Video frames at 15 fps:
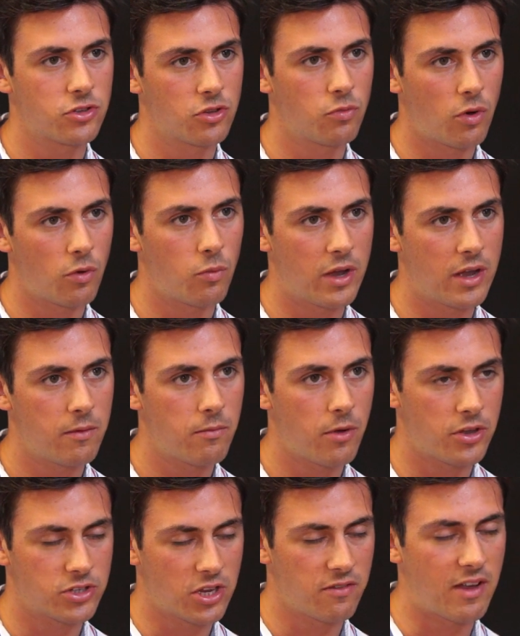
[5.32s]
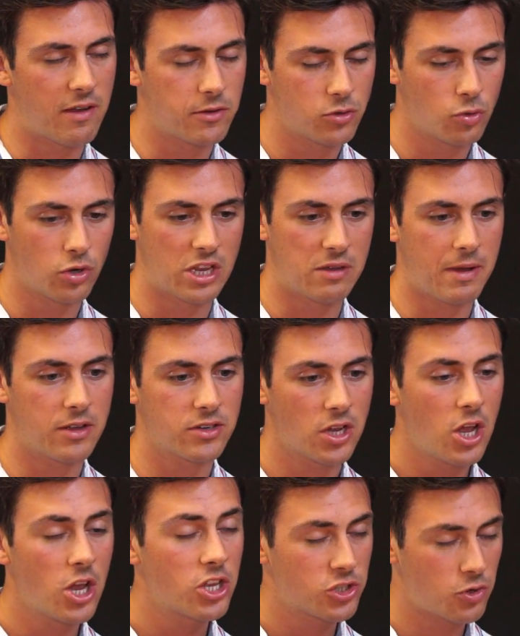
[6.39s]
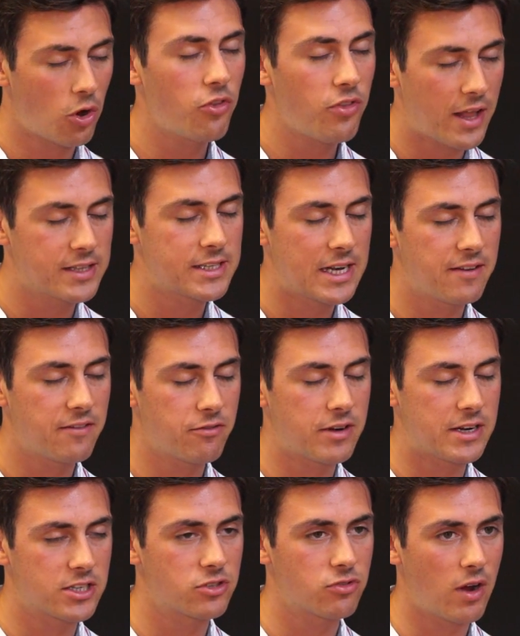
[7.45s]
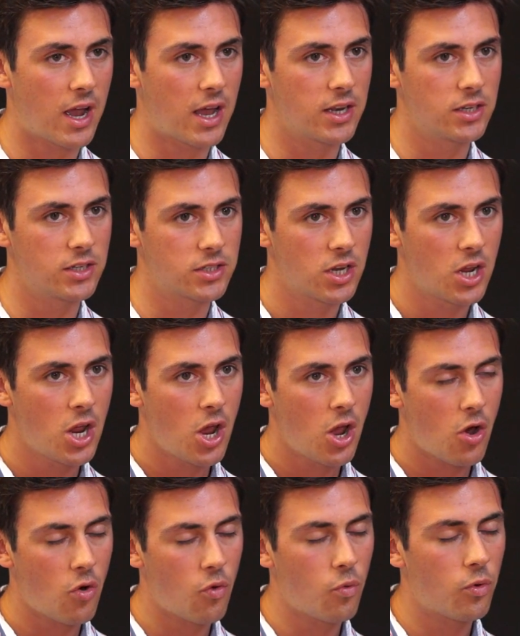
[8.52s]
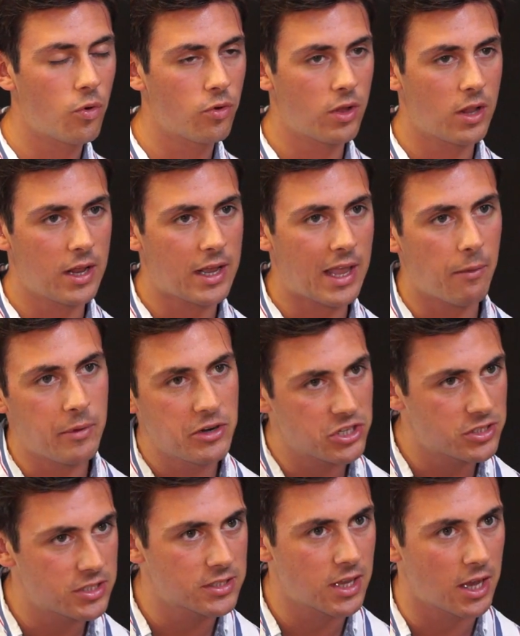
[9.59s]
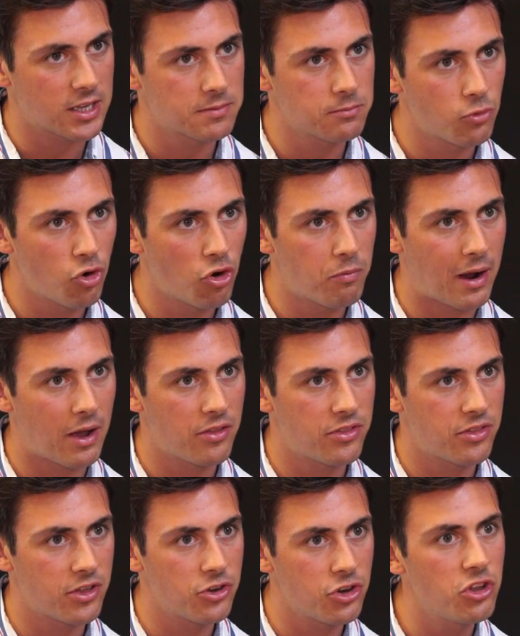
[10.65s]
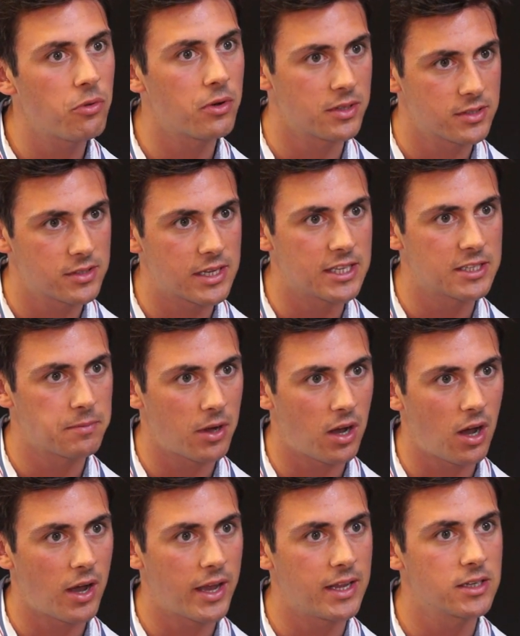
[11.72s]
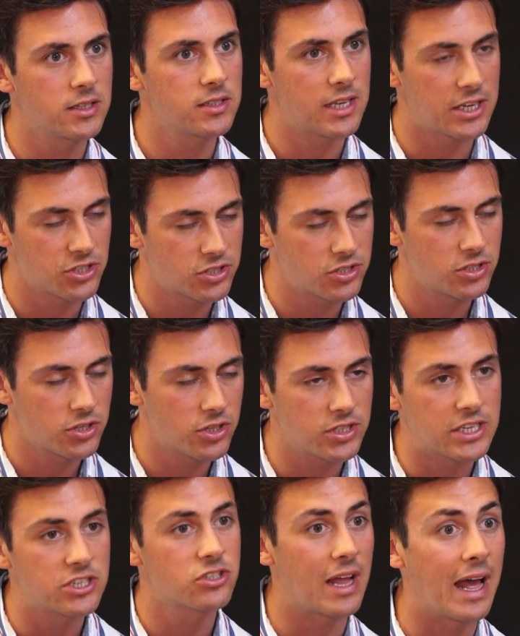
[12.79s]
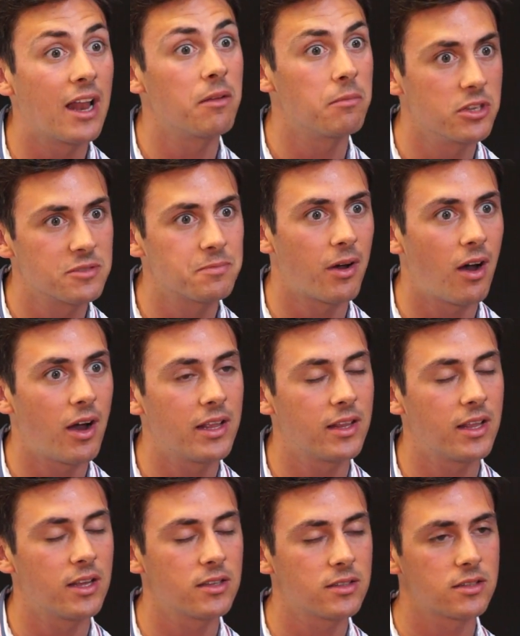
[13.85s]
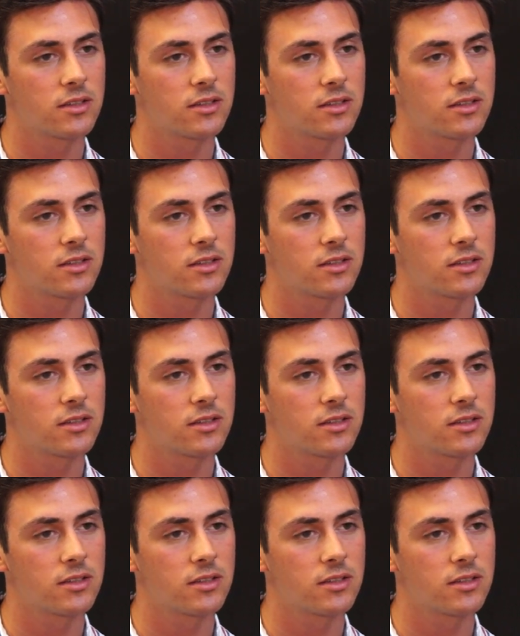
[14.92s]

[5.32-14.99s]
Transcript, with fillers: on the one we're most so we're talking about. So on that delivery strand, can we just discuss more about the nuances behind the digital elements behind that?